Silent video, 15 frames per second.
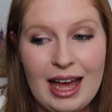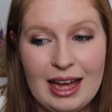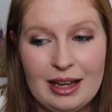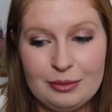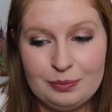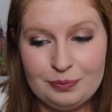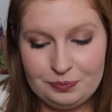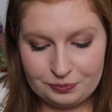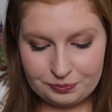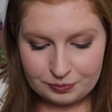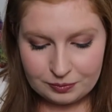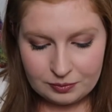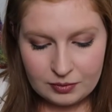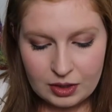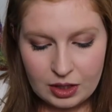
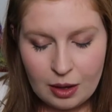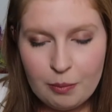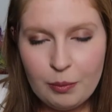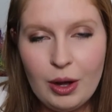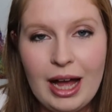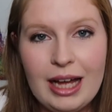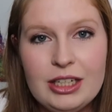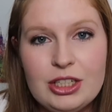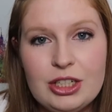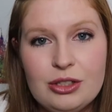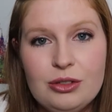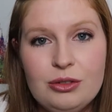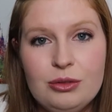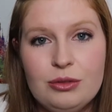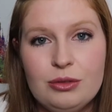But I
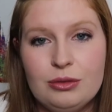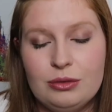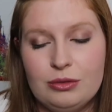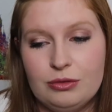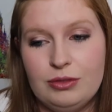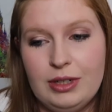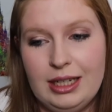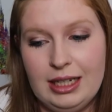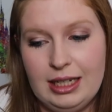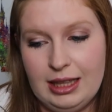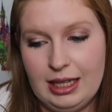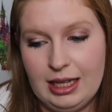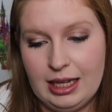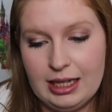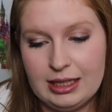do really
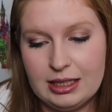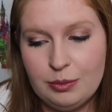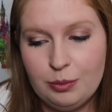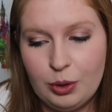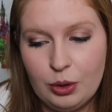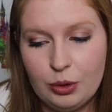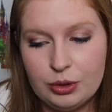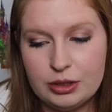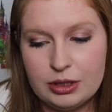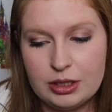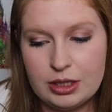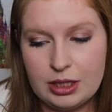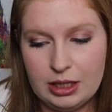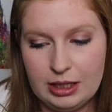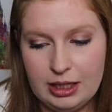think it's
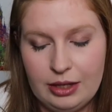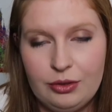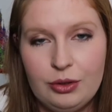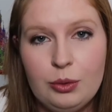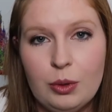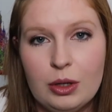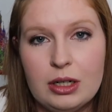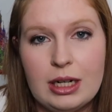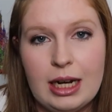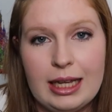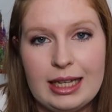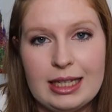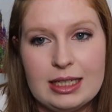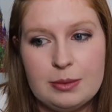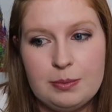important that if you want like a